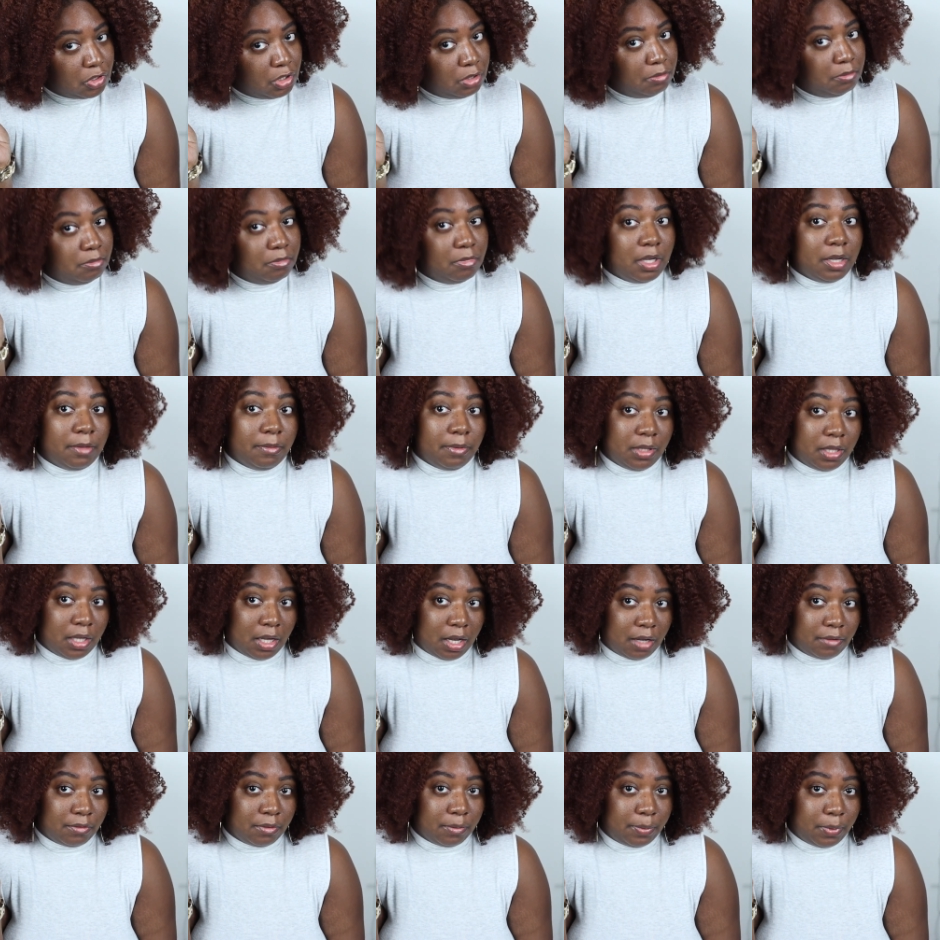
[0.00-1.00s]
maybe they
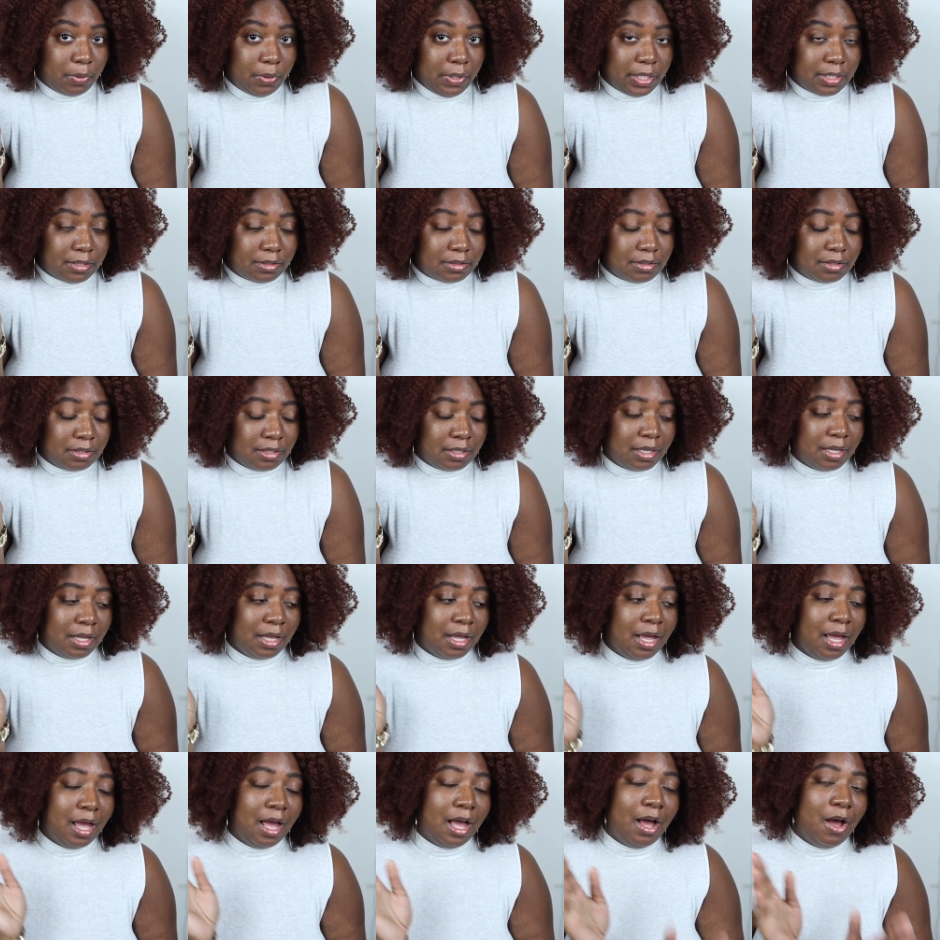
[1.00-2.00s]
have a point.
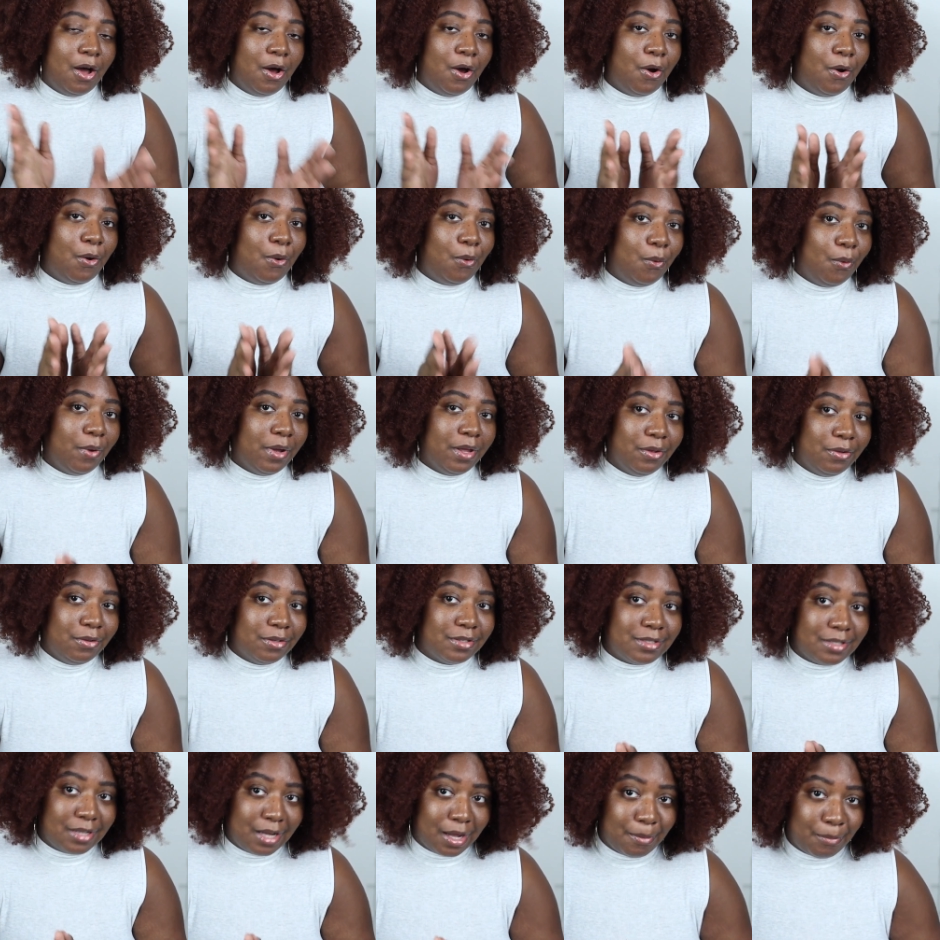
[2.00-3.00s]
Oil
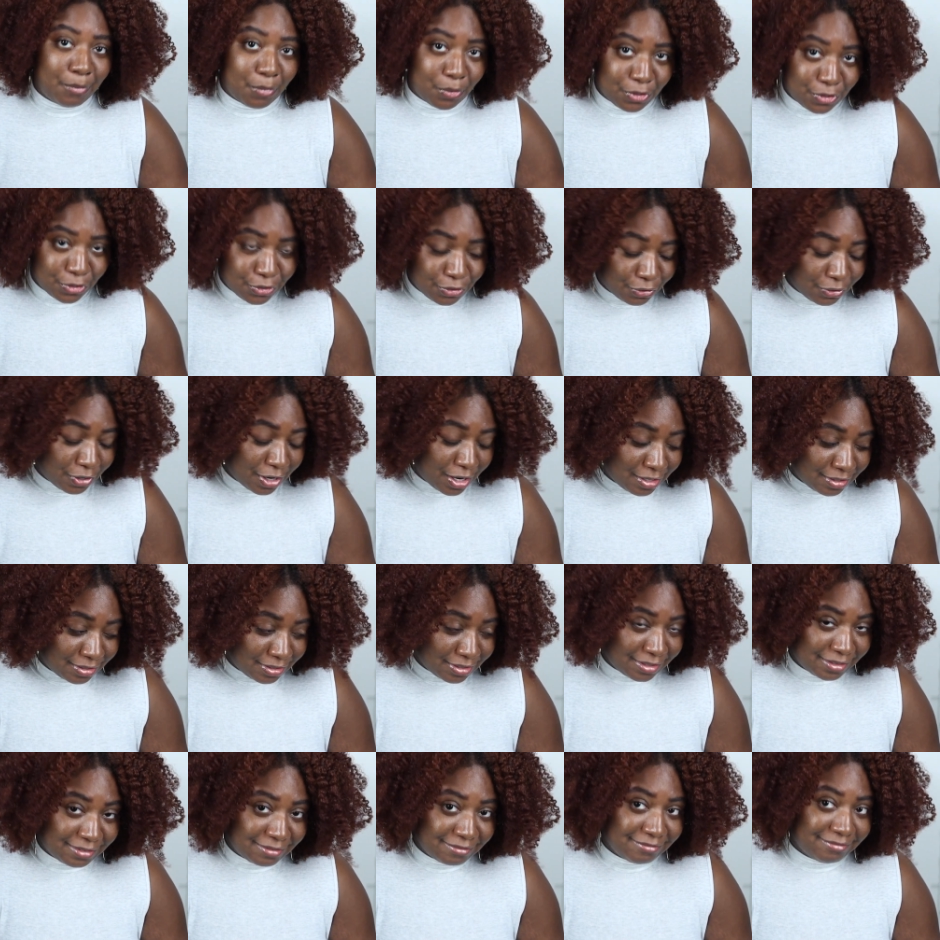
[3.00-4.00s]
is not
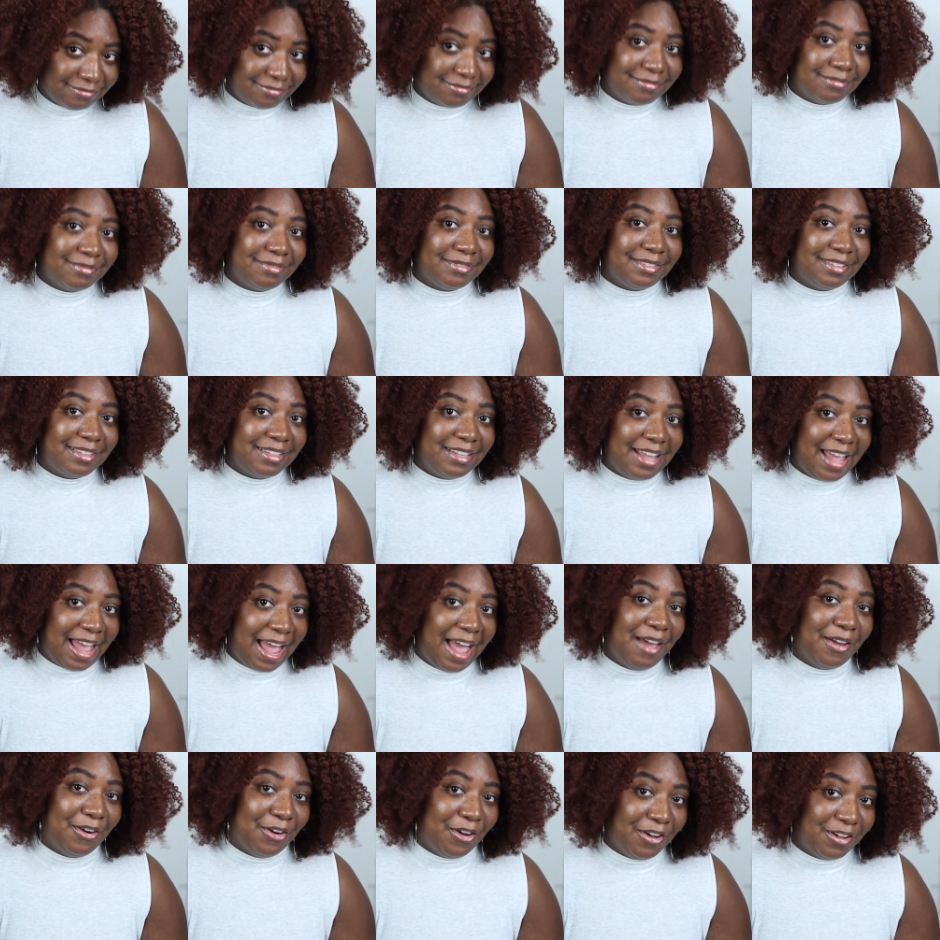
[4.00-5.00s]
moisturizing
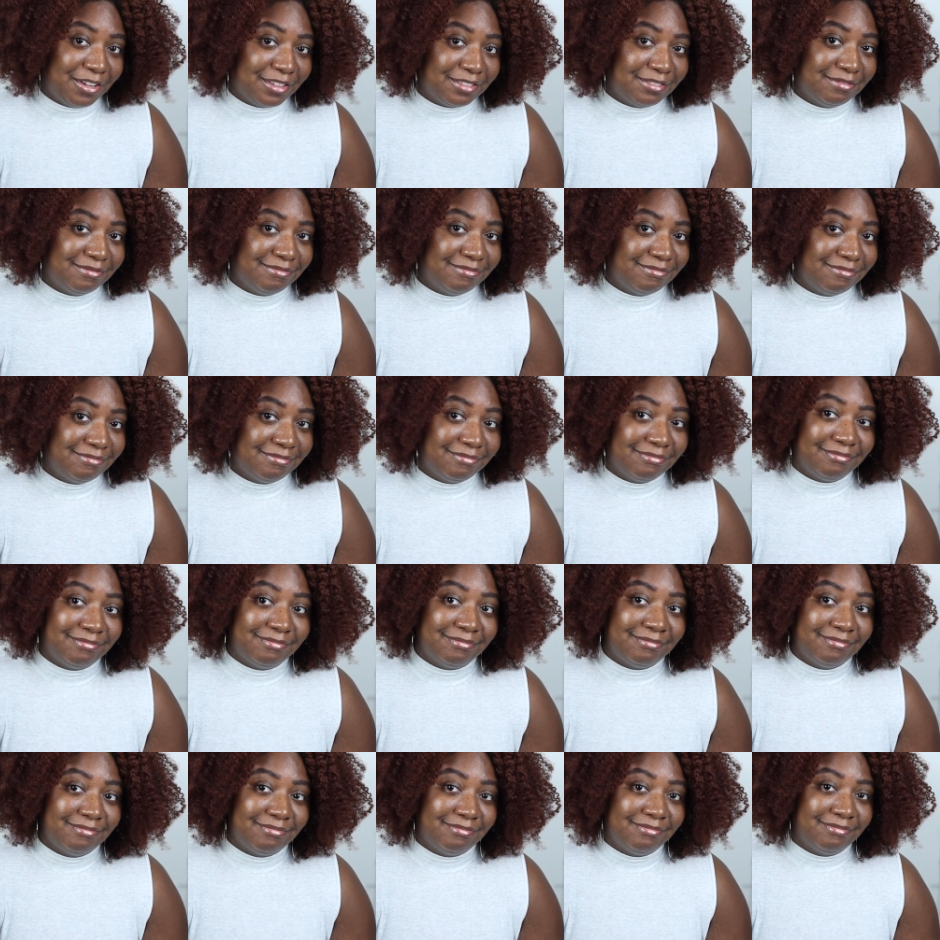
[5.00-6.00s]
at all.
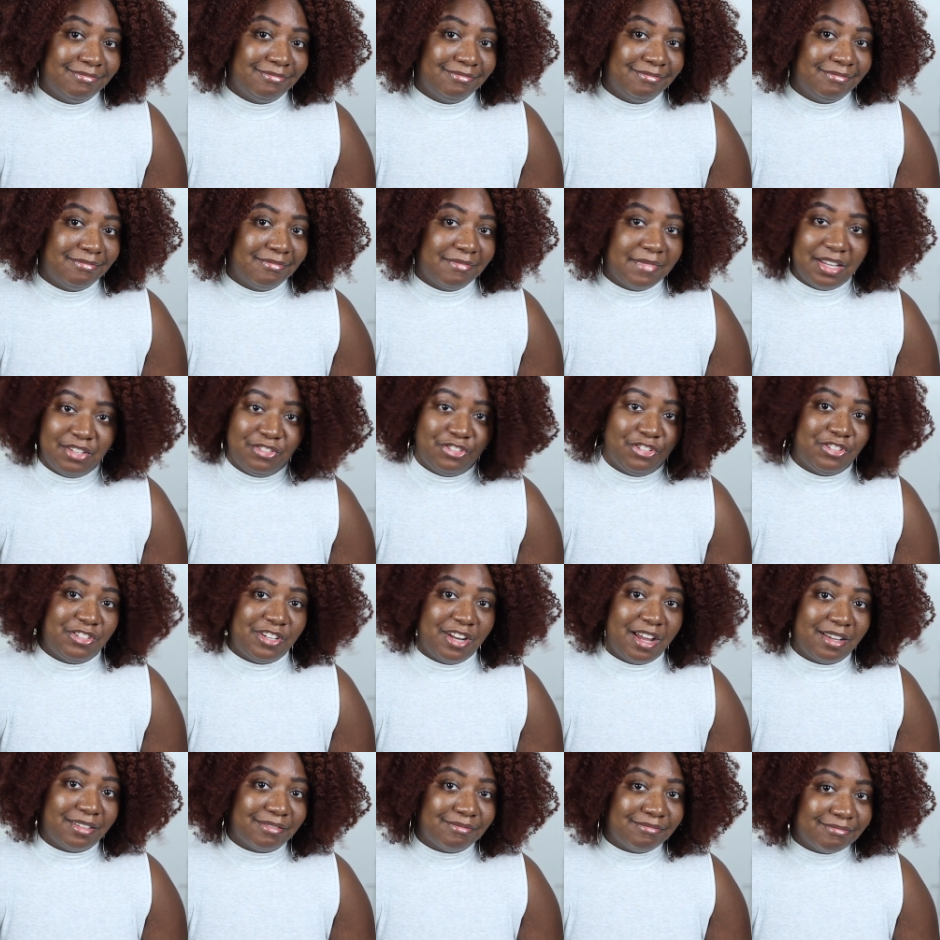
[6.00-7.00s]
It's just
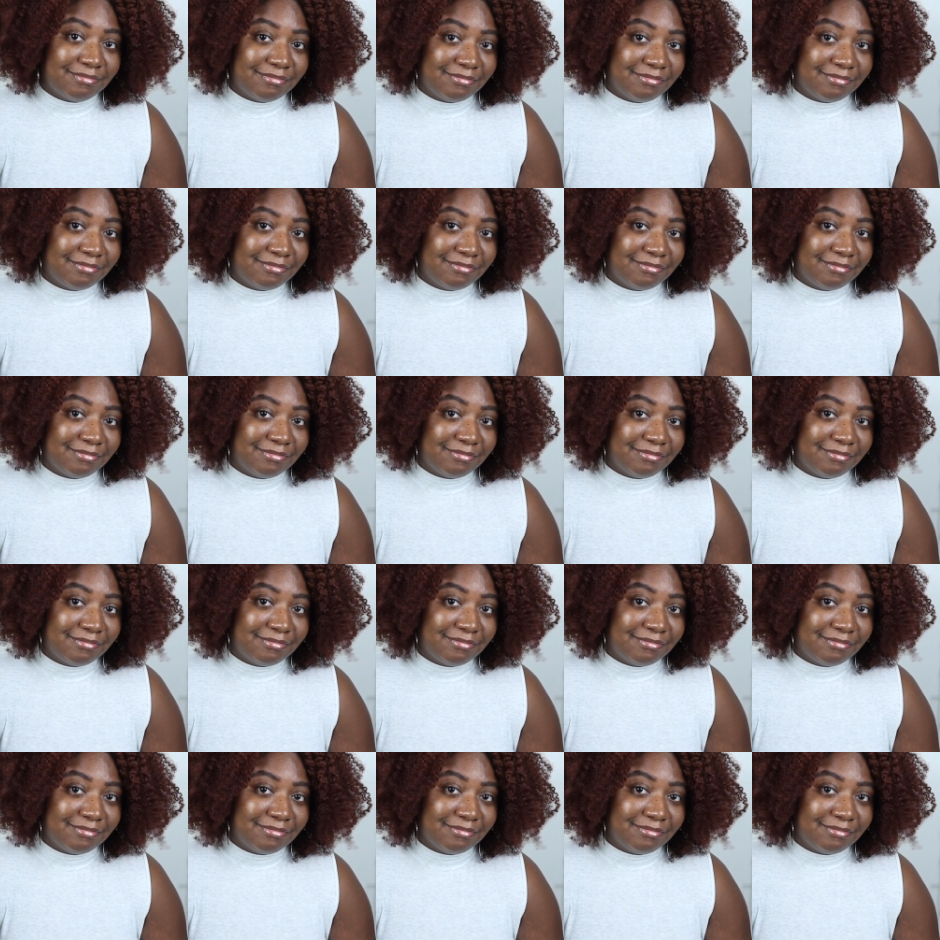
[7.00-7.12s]
not.